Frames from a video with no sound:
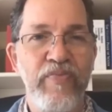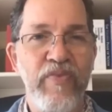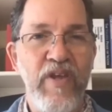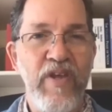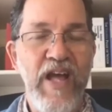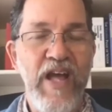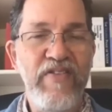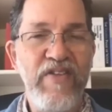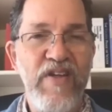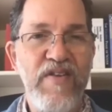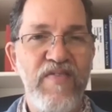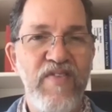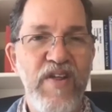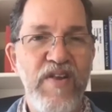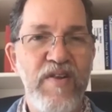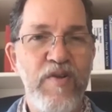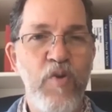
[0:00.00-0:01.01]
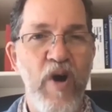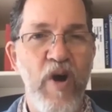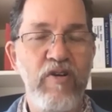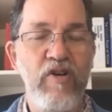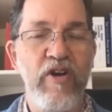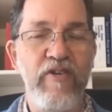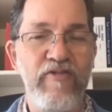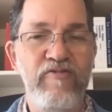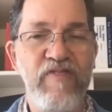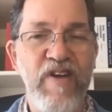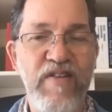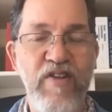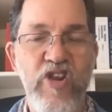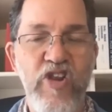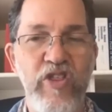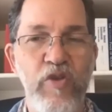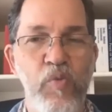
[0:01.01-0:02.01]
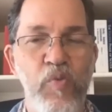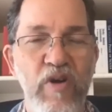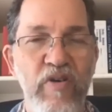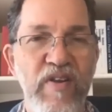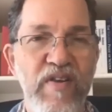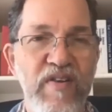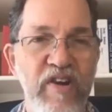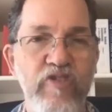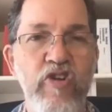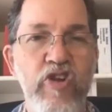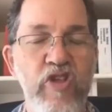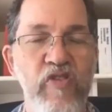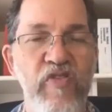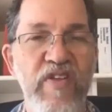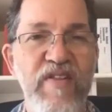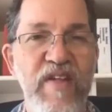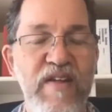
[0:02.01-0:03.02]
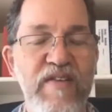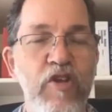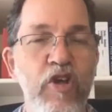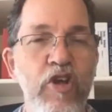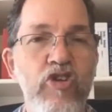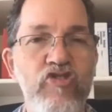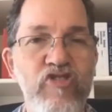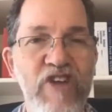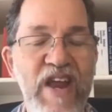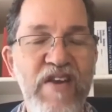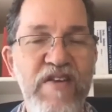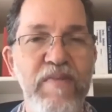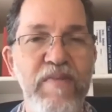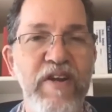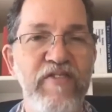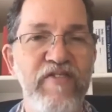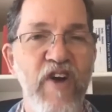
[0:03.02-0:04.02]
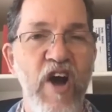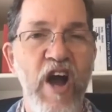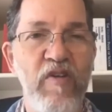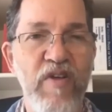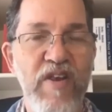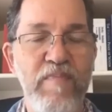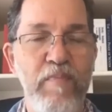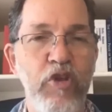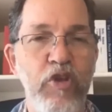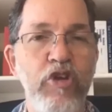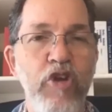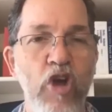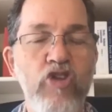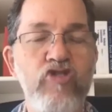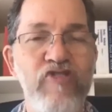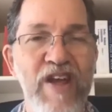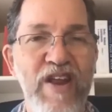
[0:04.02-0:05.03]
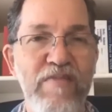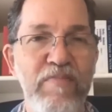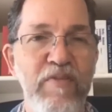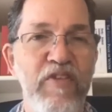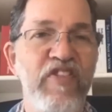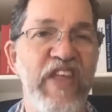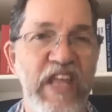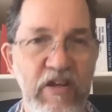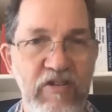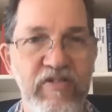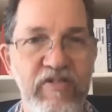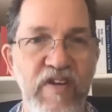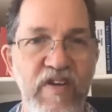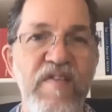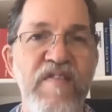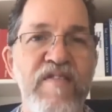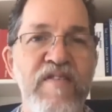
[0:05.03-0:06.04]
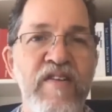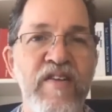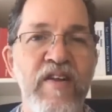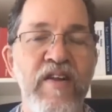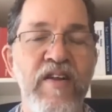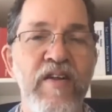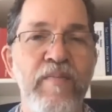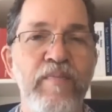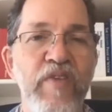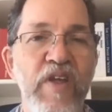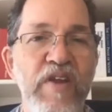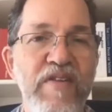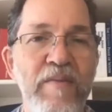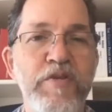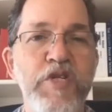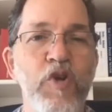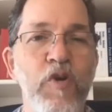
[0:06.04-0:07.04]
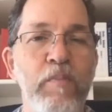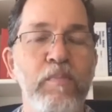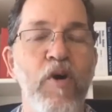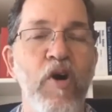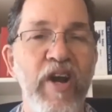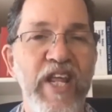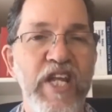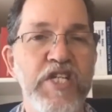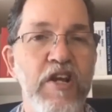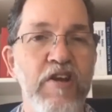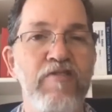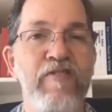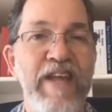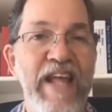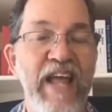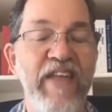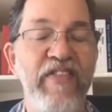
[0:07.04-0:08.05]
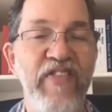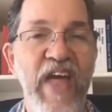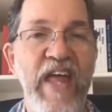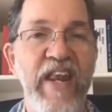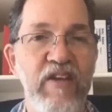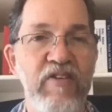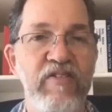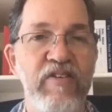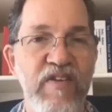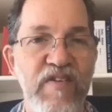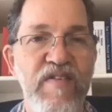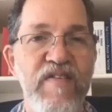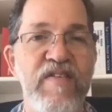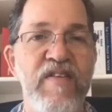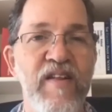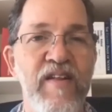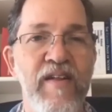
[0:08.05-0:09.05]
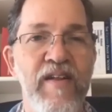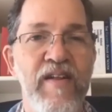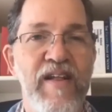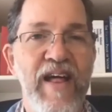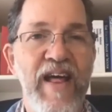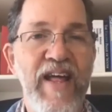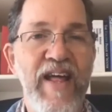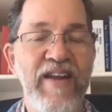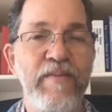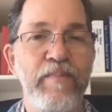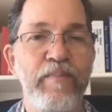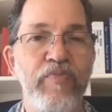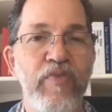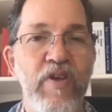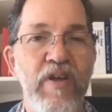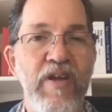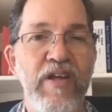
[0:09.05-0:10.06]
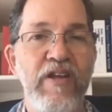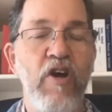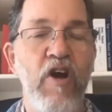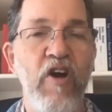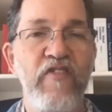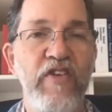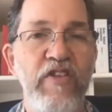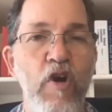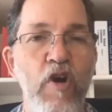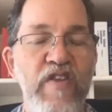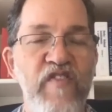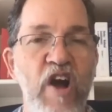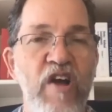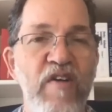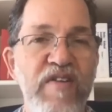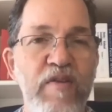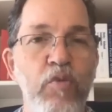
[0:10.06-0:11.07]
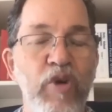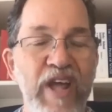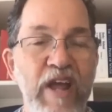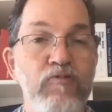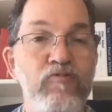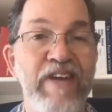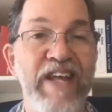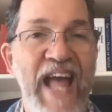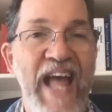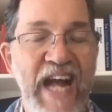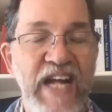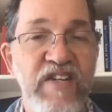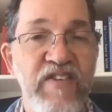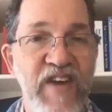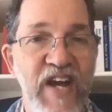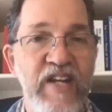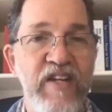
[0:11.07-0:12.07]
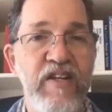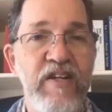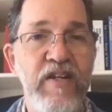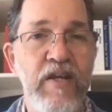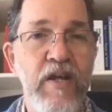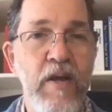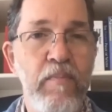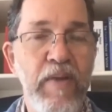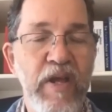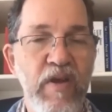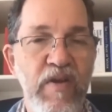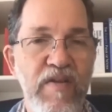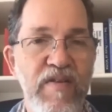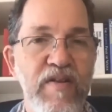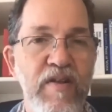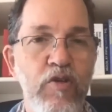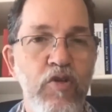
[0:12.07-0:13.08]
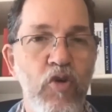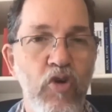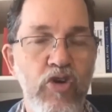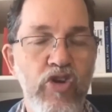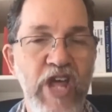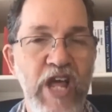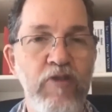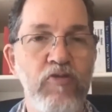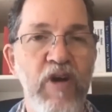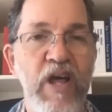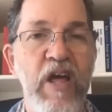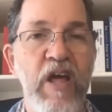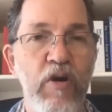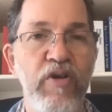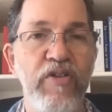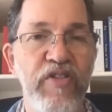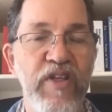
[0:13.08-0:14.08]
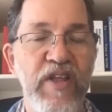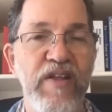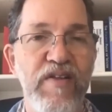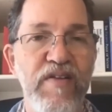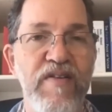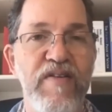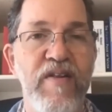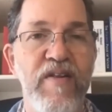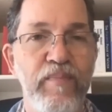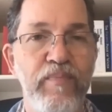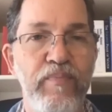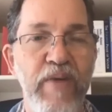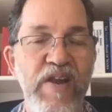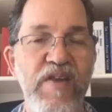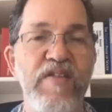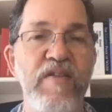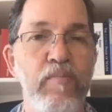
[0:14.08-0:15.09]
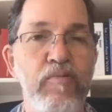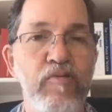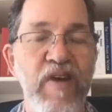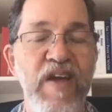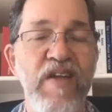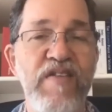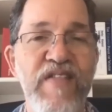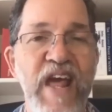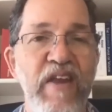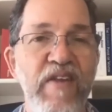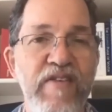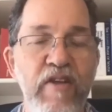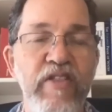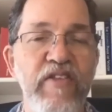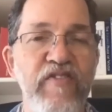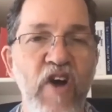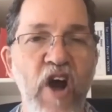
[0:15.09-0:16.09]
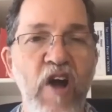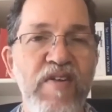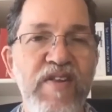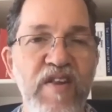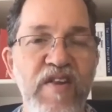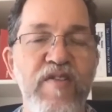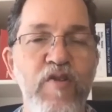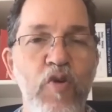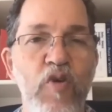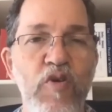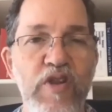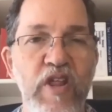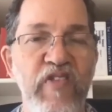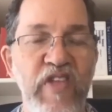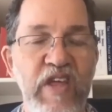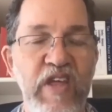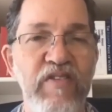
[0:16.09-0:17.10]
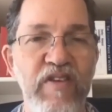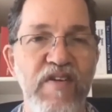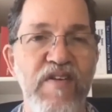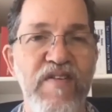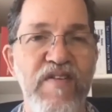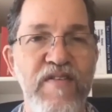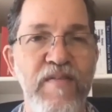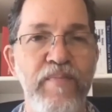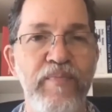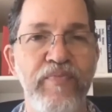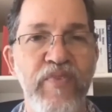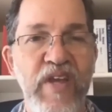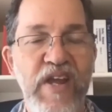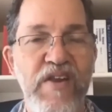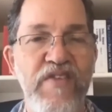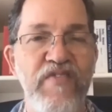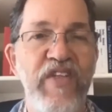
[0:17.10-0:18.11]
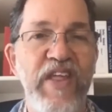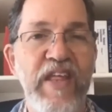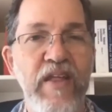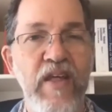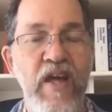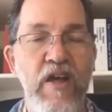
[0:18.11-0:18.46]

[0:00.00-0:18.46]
And there's quite a lot of research in the wellness literature that says you can transmit a virus, but you don't transmit the illness. It's up to your body to create that illness. And often those viruses will get reactivated because your general health is being suppressed. And it's not the virus that's causing the illness, it's the